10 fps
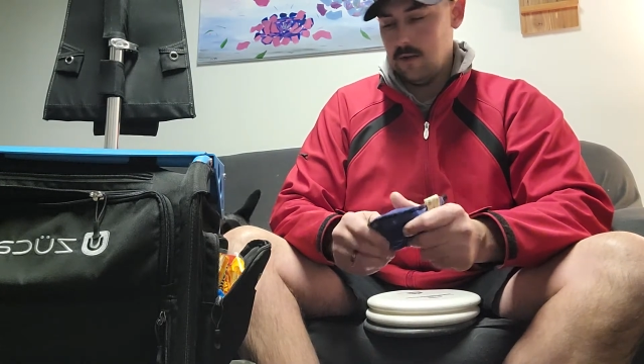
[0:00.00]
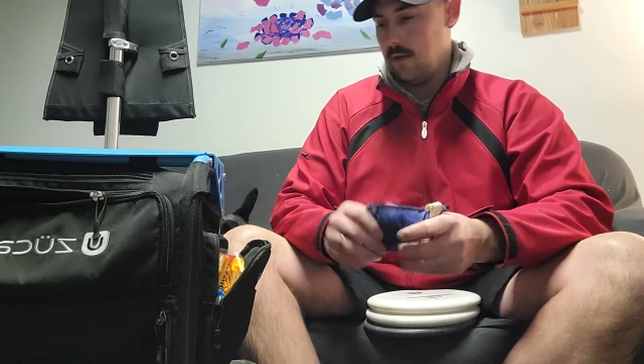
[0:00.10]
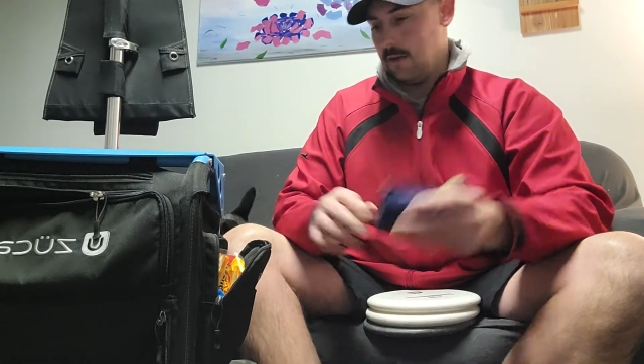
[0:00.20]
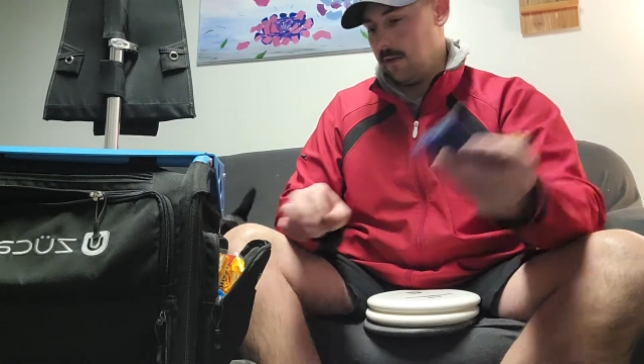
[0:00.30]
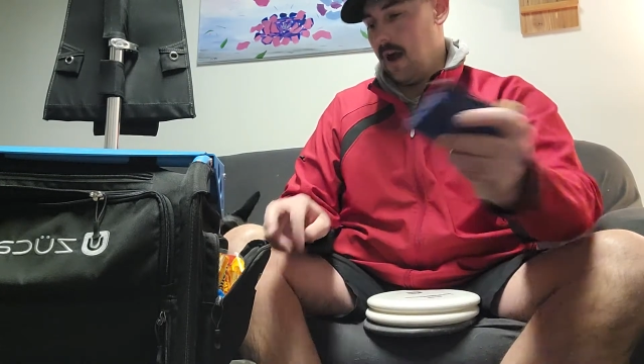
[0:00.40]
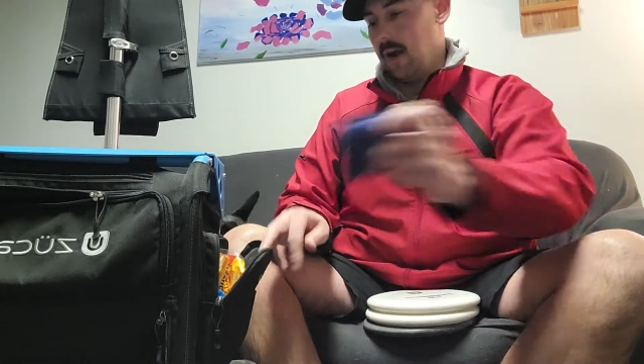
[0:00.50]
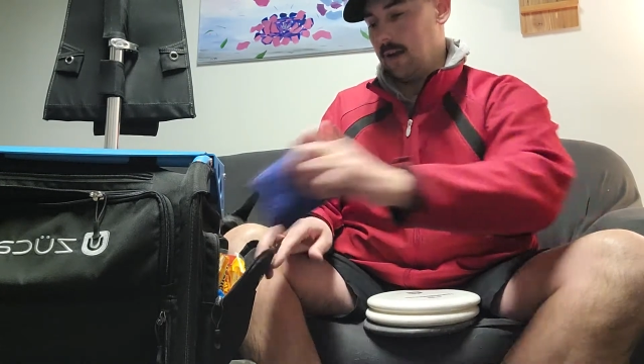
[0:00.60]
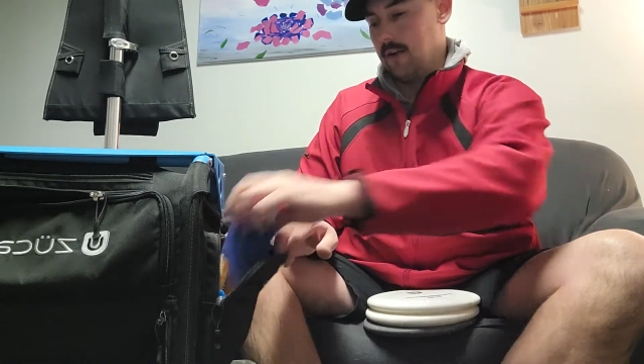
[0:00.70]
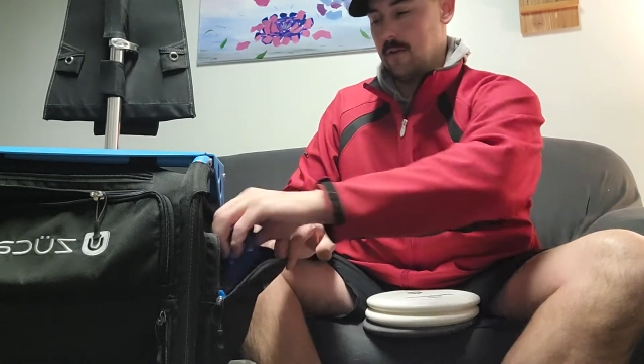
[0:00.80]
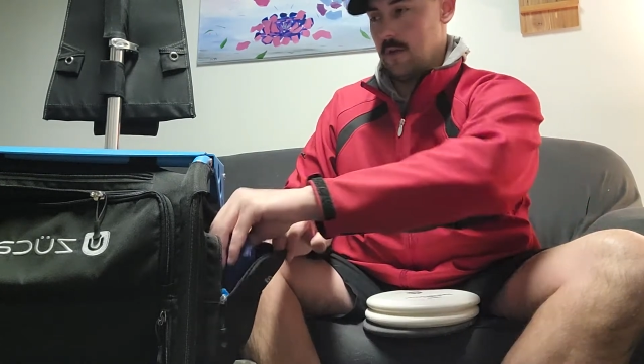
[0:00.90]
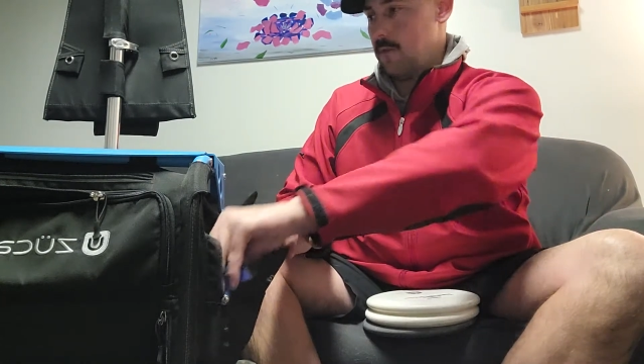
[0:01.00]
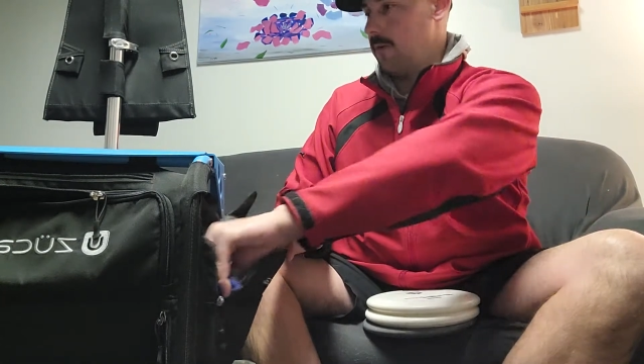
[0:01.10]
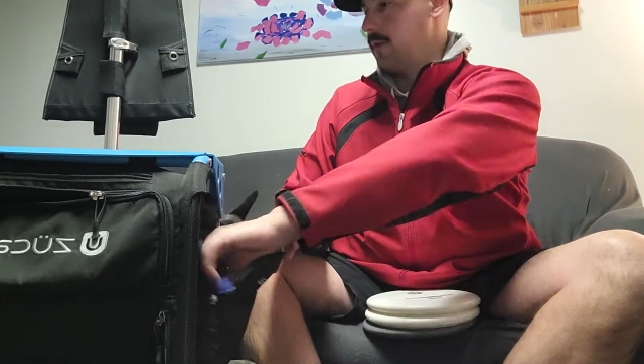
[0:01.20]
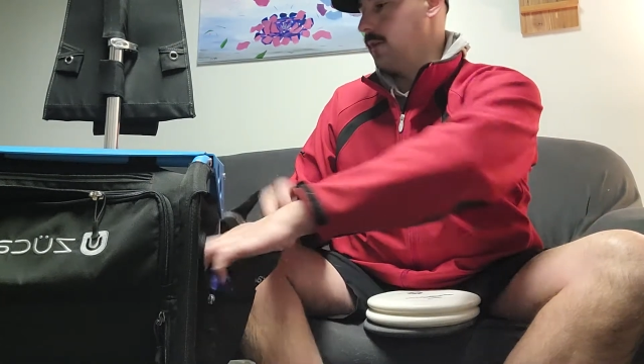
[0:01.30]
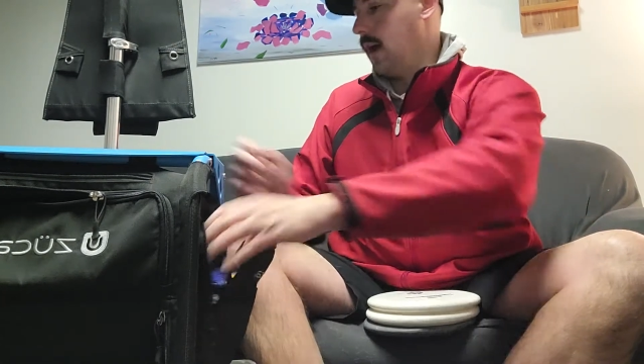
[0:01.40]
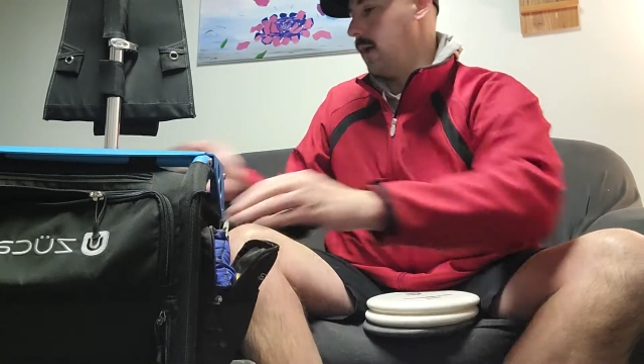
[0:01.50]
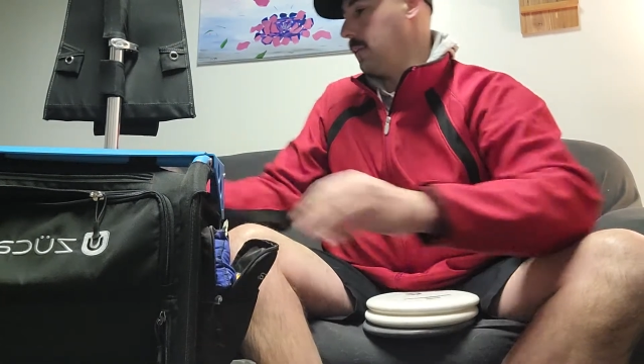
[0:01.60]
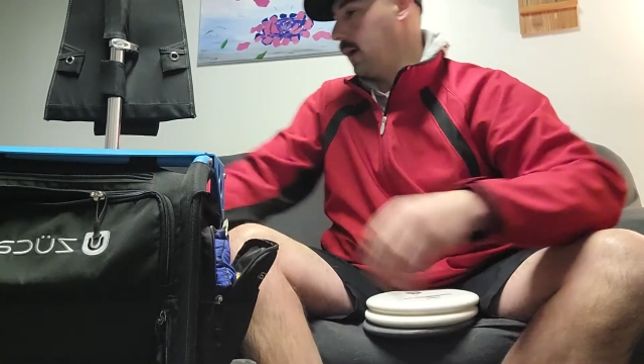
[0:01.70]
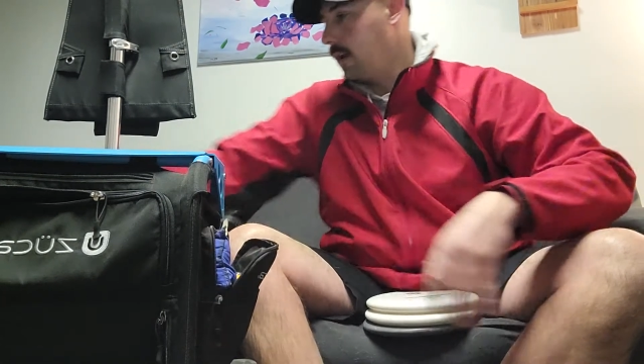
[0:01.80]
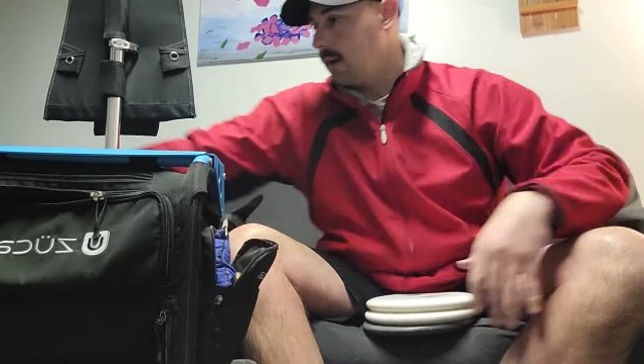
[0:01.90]
It's kind of good just for drying
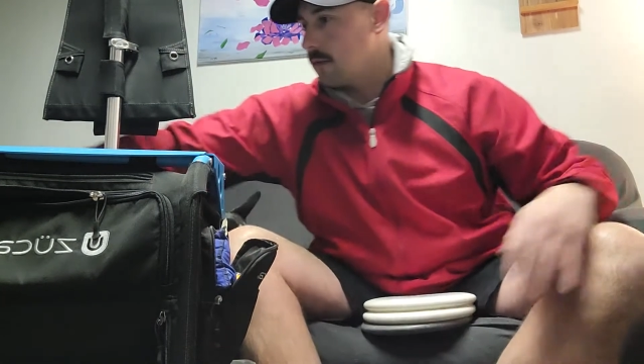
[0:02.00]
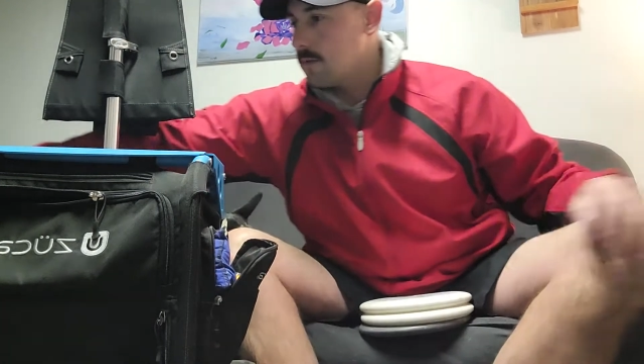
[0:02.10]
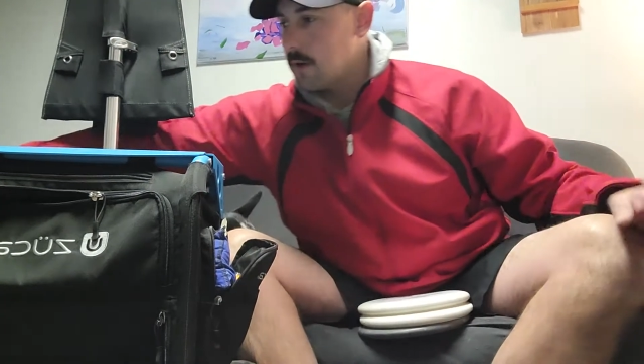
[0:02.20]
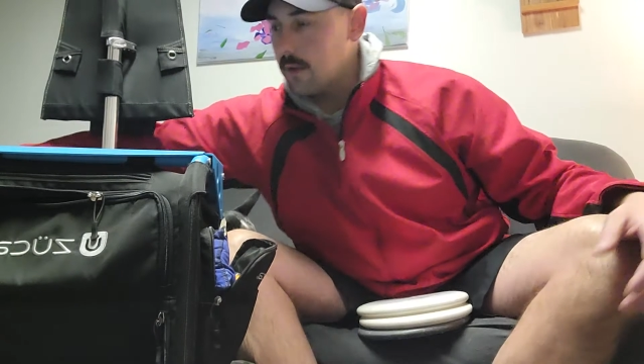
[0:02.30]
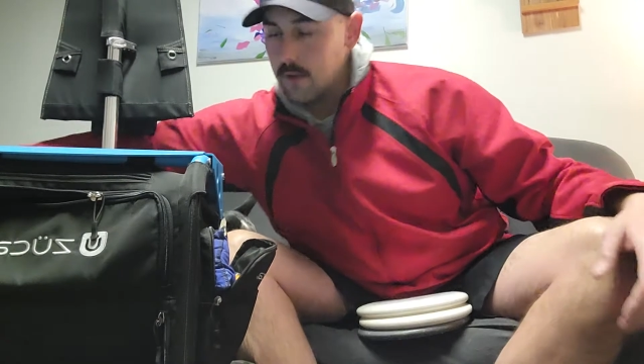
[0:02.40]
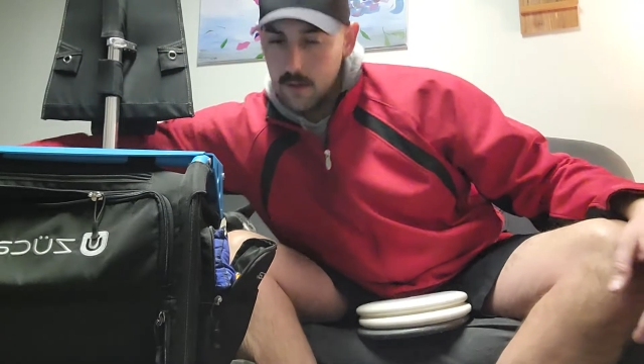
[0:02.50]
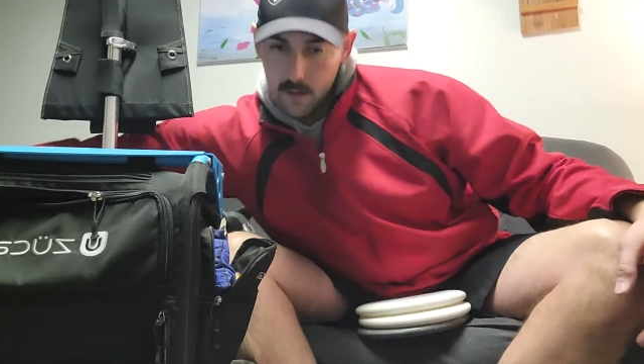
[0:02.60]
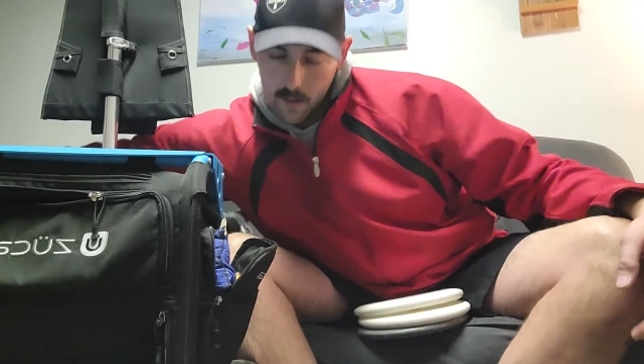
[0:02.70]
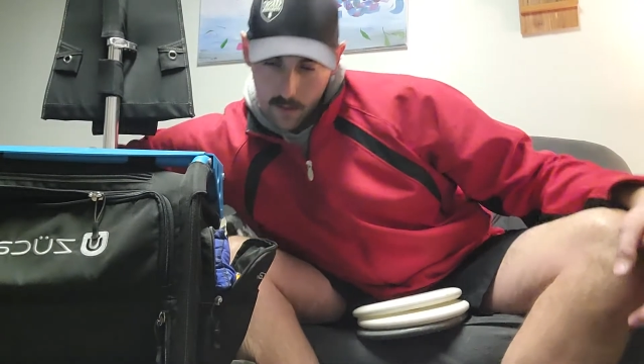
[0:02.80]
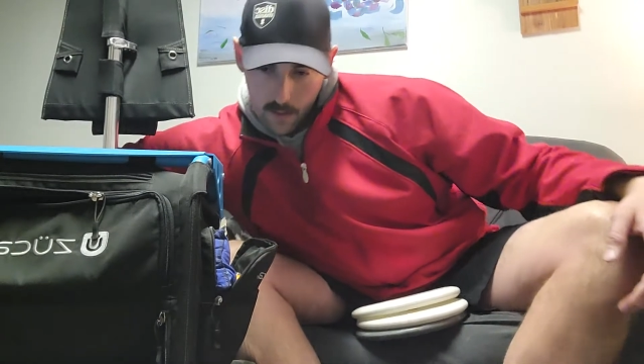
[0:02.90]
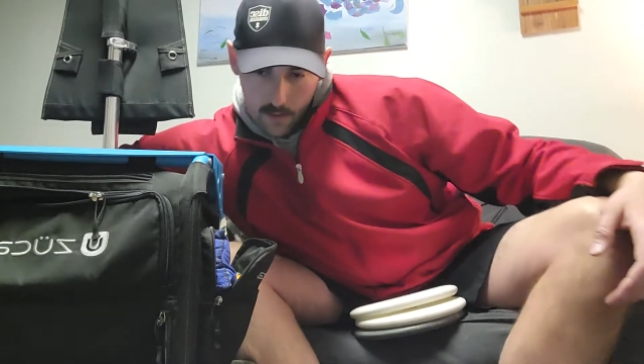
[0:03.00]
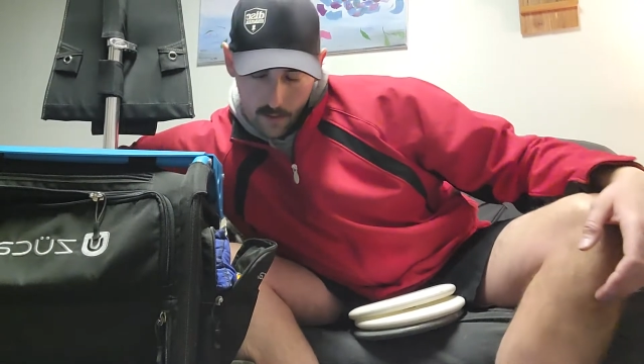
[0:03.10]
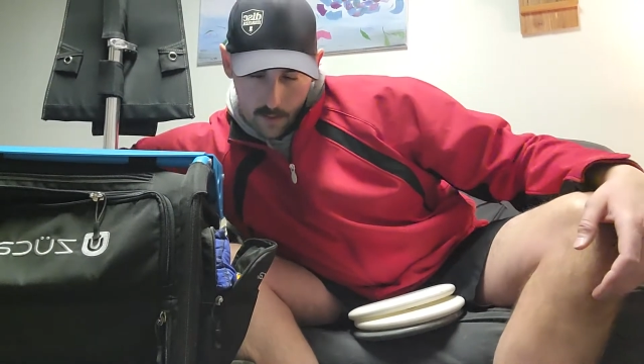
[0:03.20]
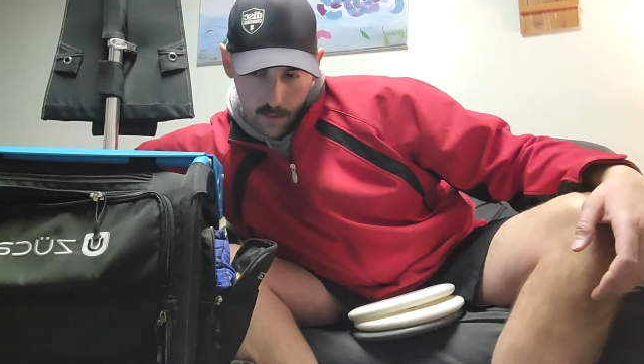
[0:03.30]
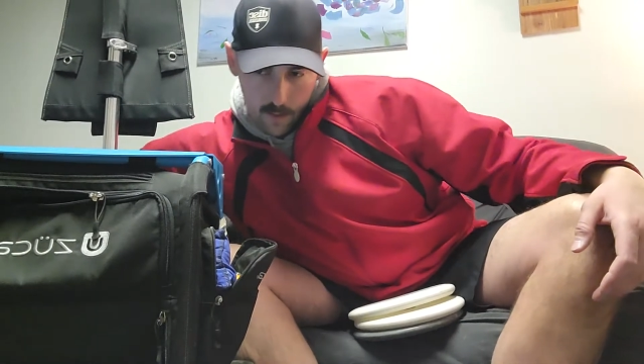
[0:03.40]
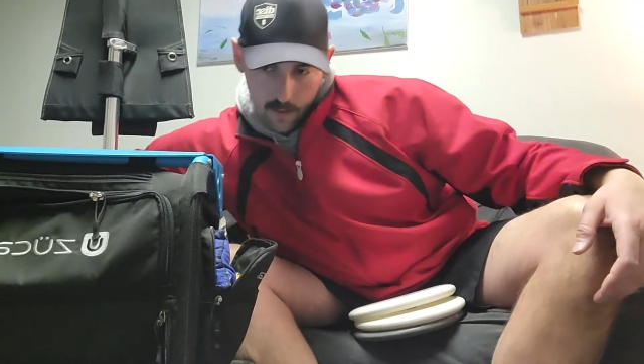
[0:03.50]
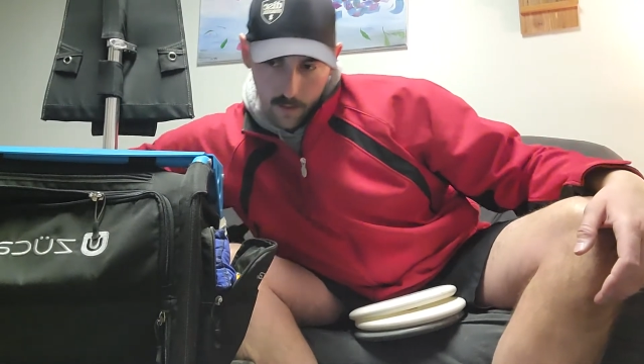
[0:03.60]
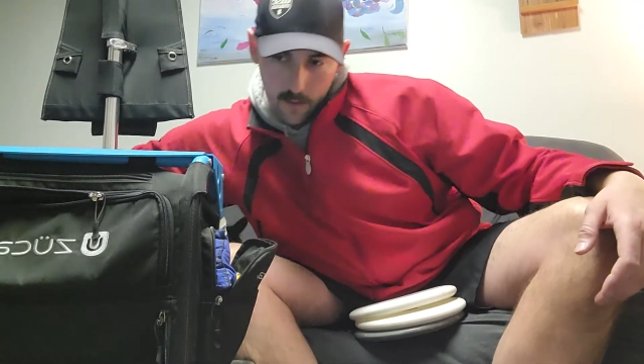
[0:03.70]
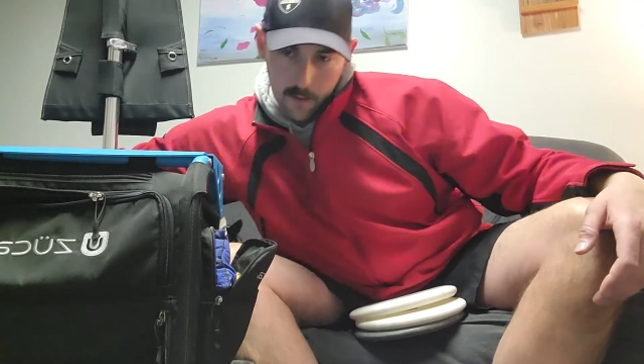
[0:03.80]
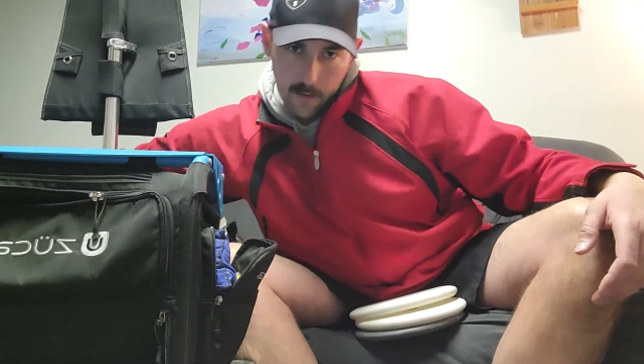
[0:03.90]
my hands, really.
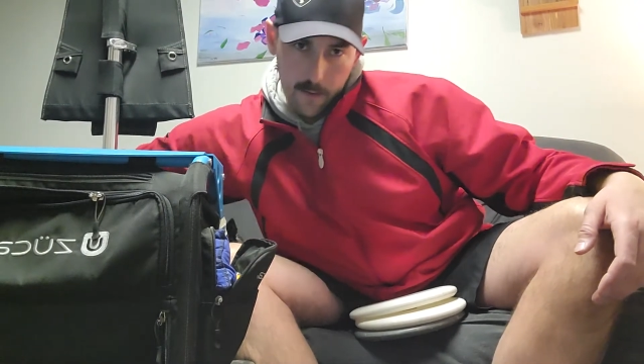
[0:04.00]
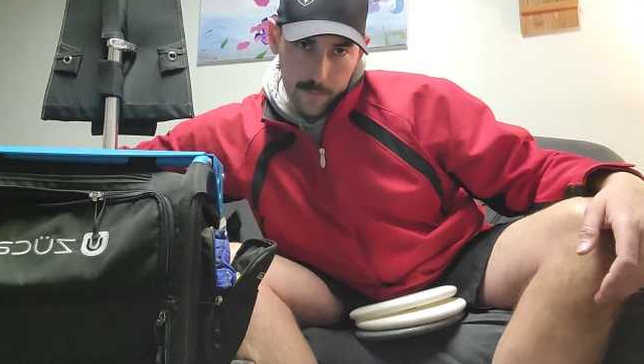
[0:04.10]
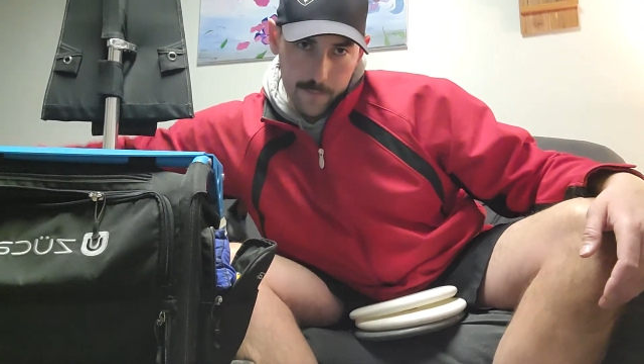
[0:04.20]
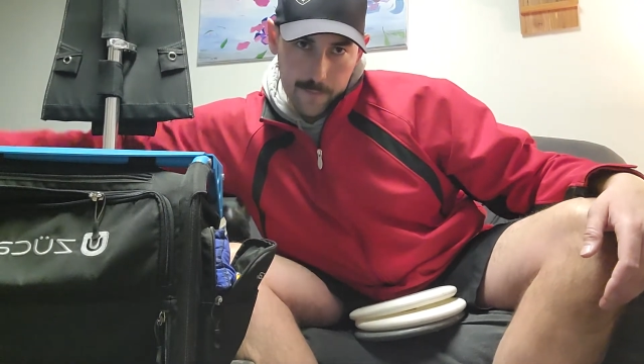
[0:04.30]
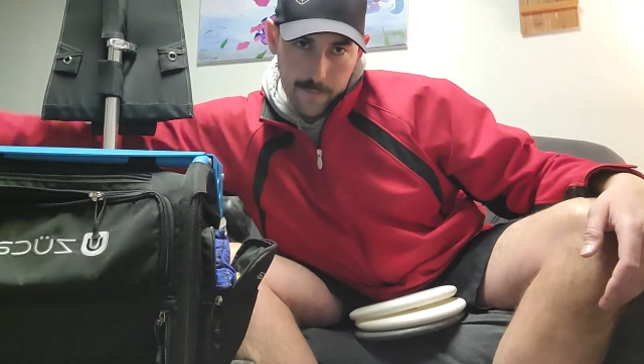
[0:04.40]
I